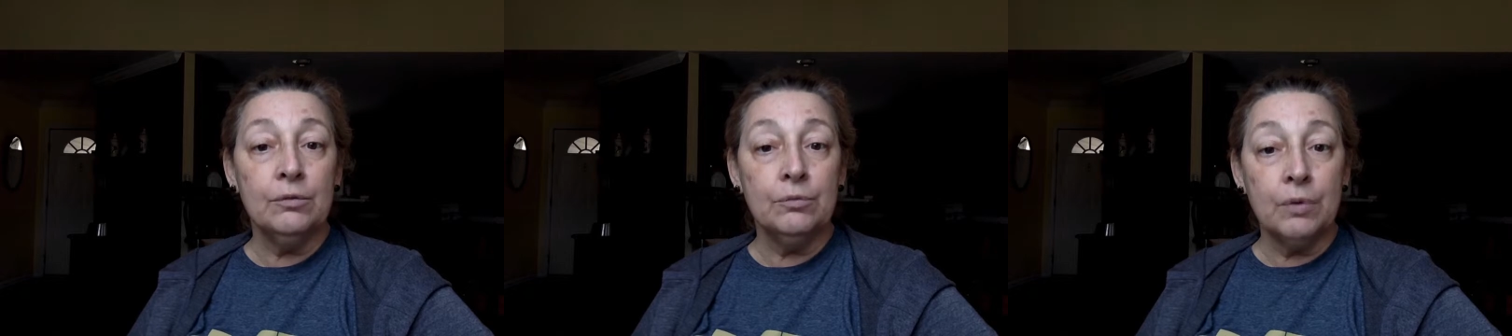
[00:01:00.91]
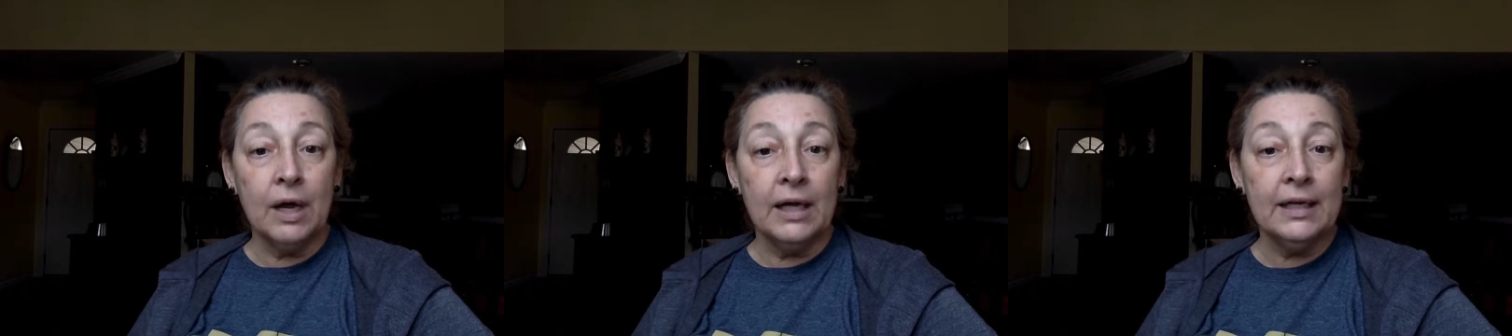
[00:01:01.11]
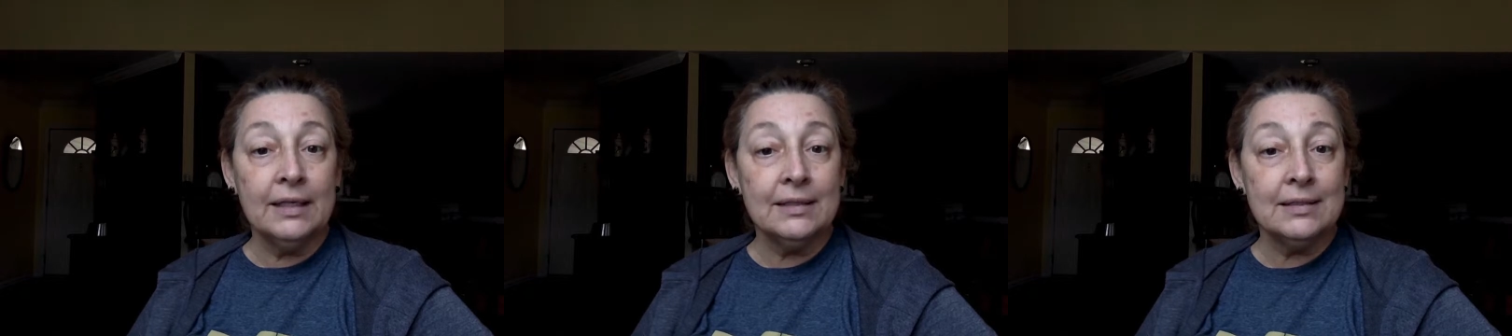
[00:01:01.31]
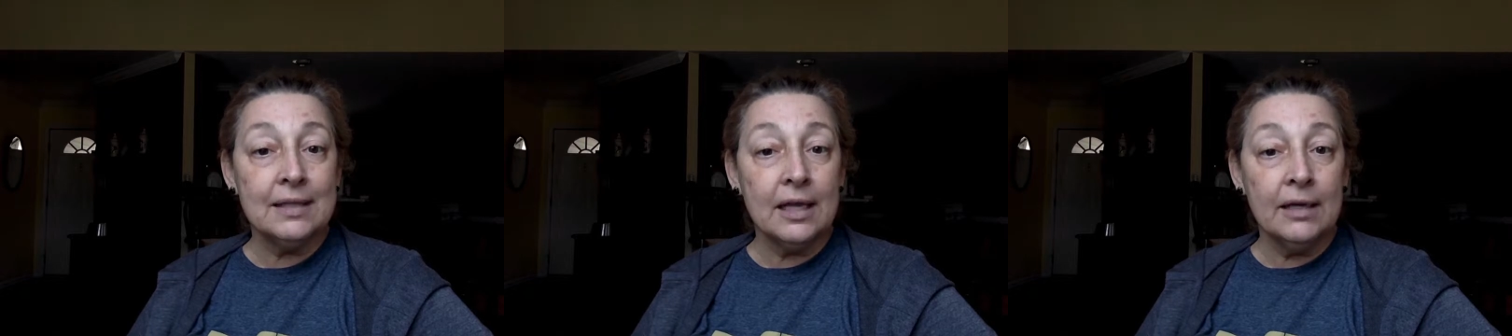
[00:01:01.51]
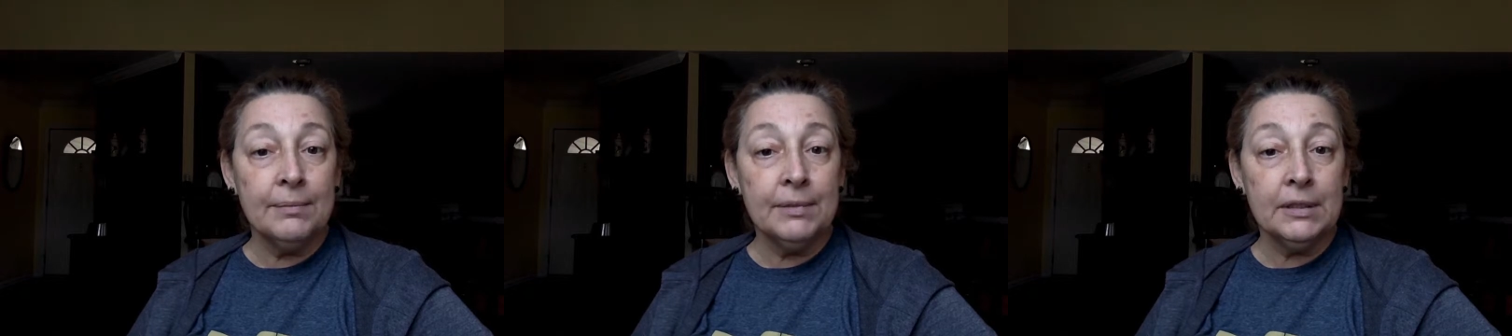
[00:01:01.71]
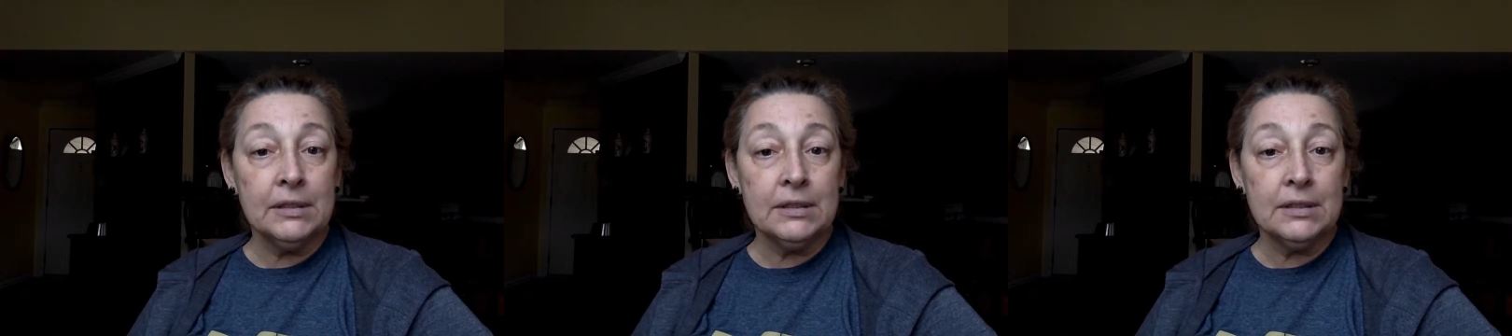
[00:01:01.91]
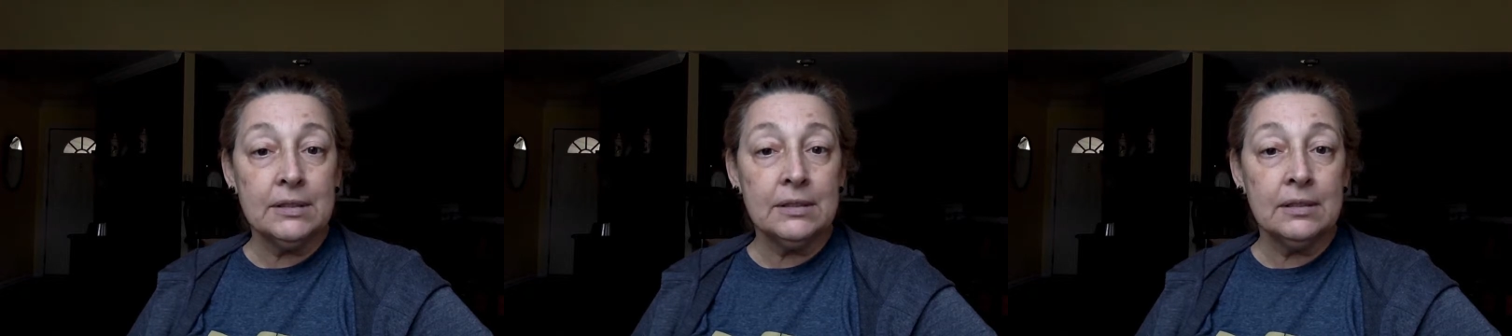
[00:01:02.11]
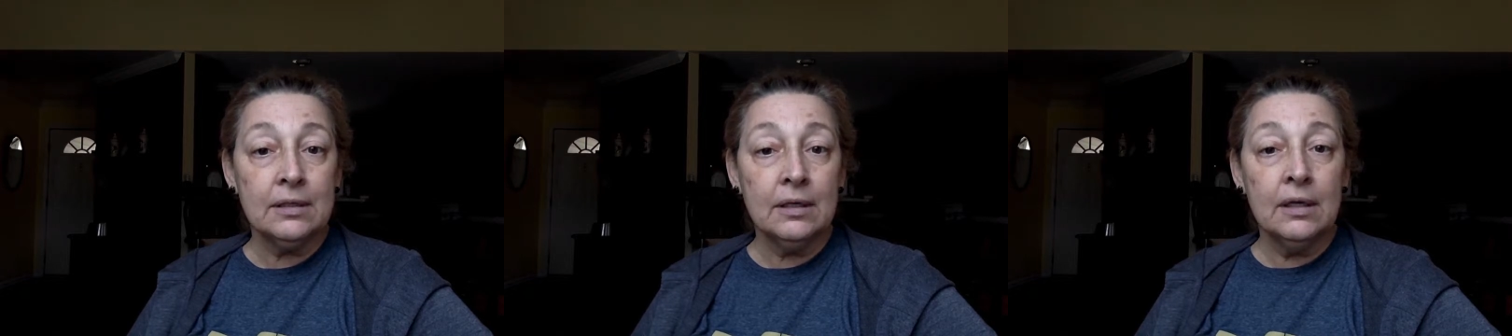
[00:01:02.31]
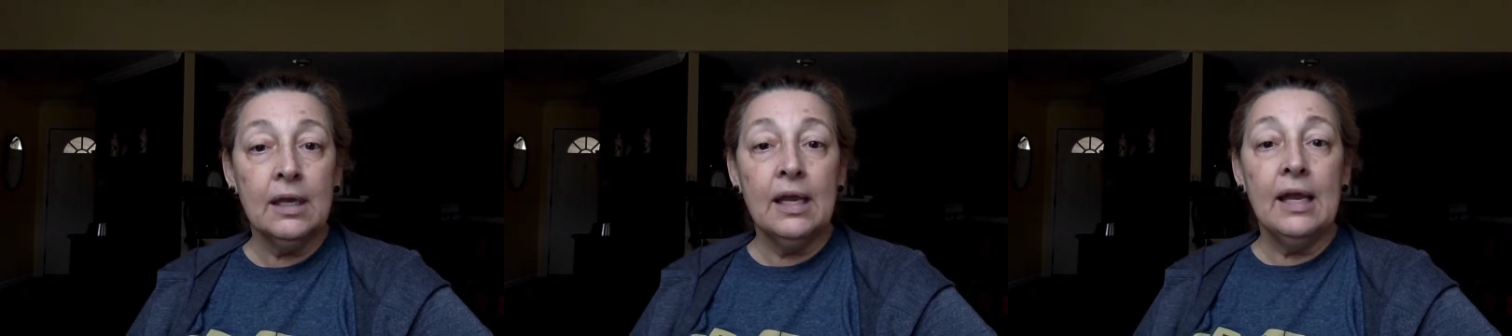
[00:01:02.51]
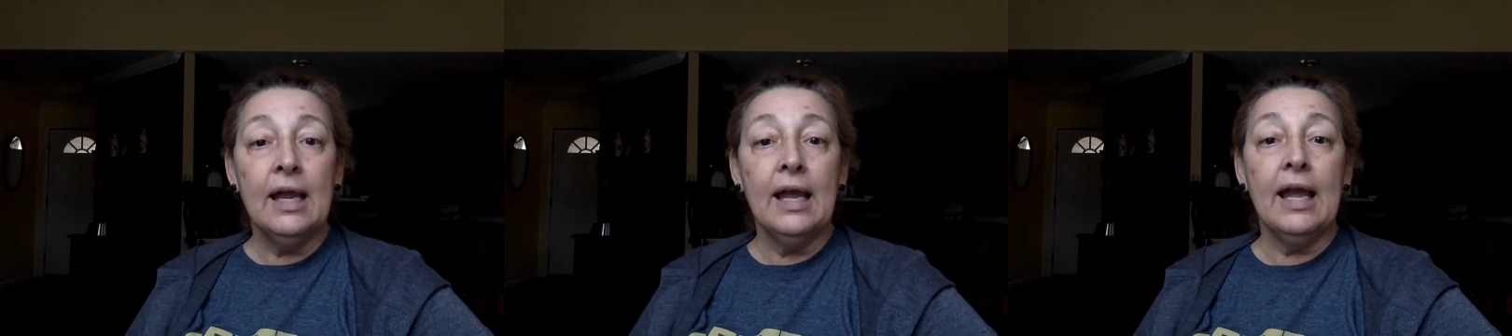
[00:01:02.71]
writing assignments,
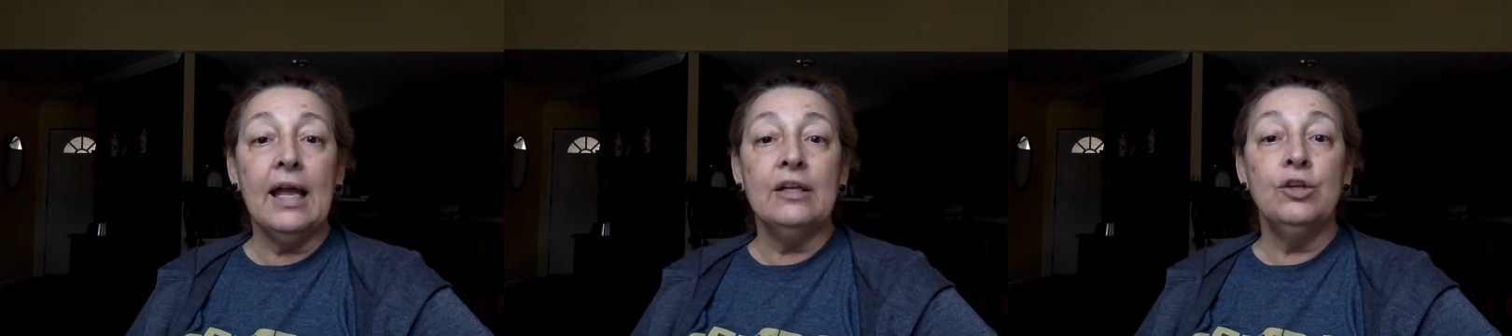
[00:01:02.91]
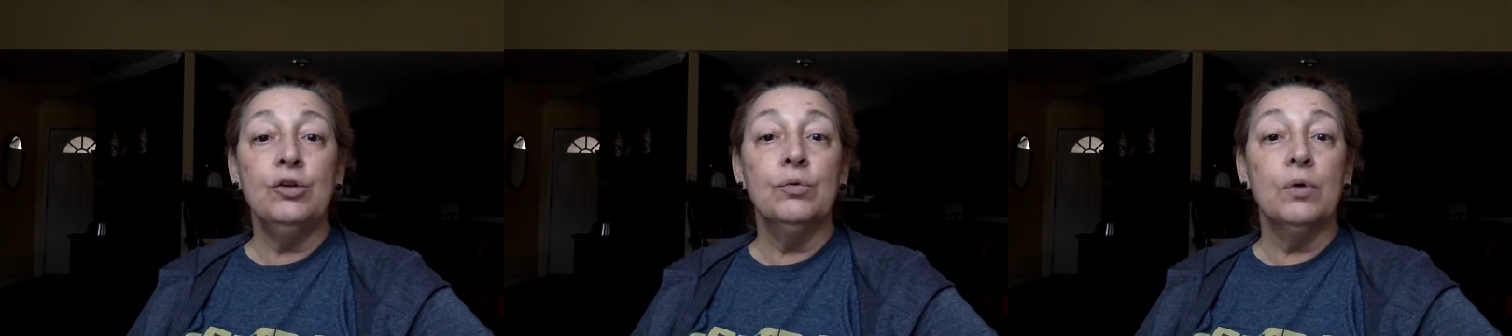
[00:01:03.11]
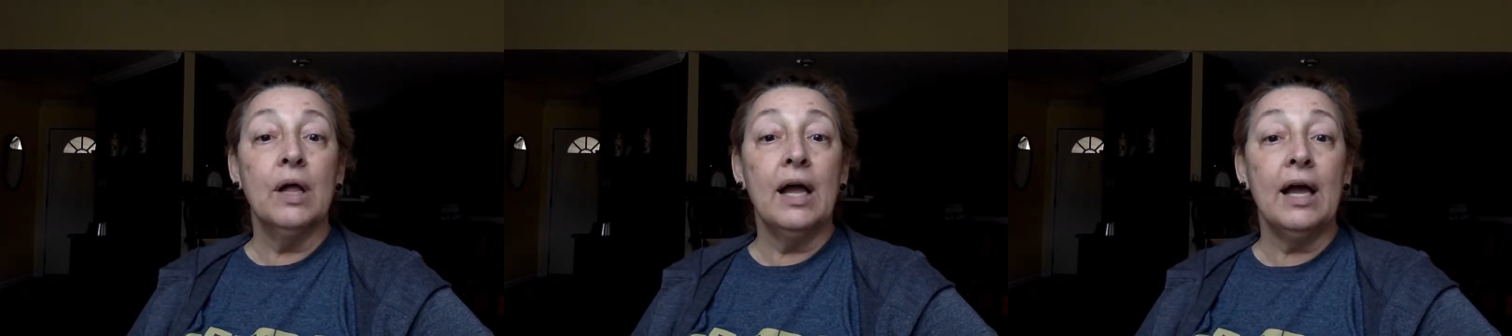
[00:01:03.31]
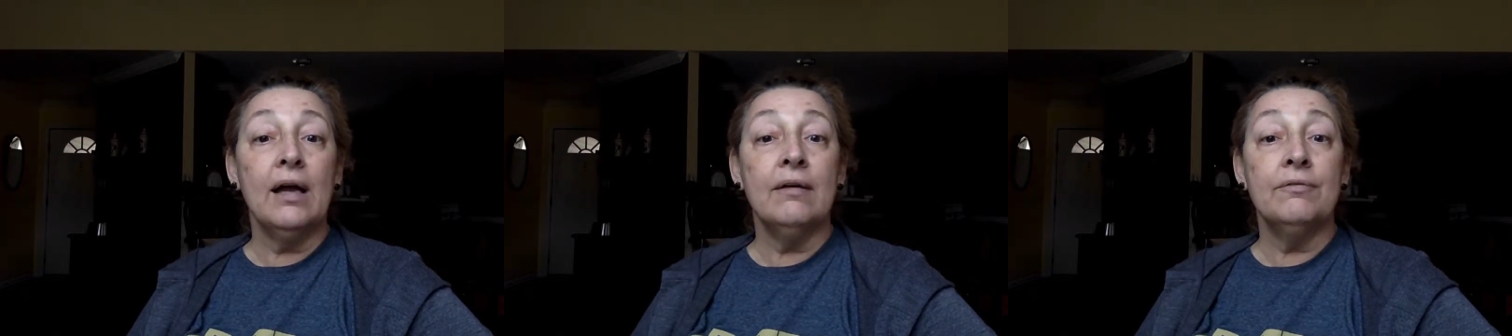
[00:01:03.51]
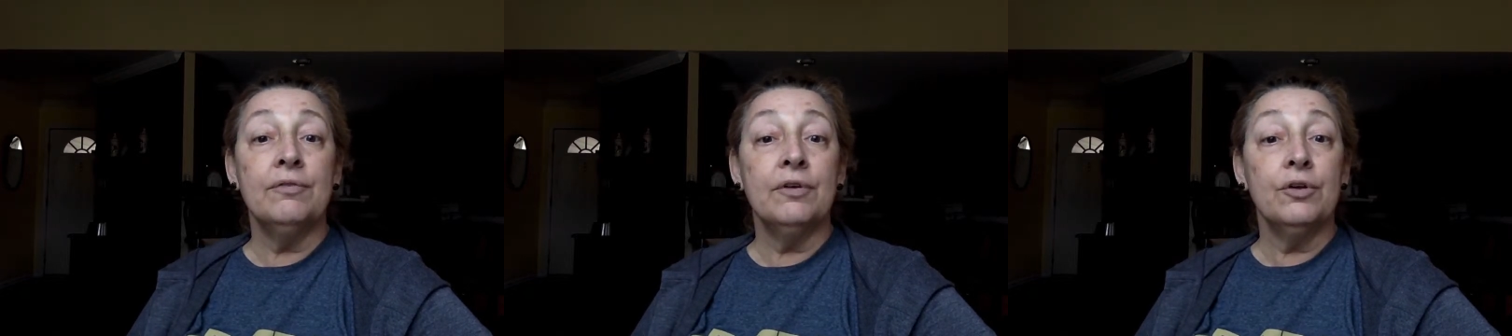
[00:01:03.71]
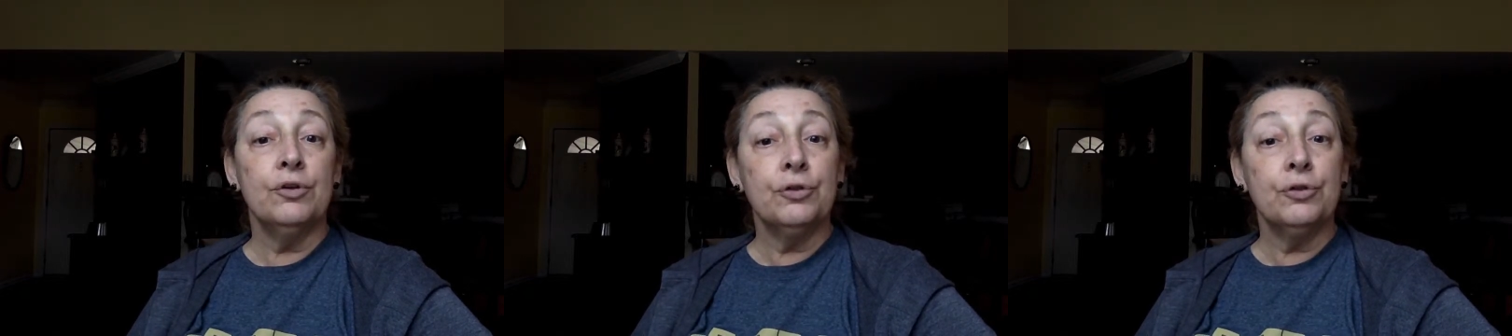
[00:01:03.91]
and you will have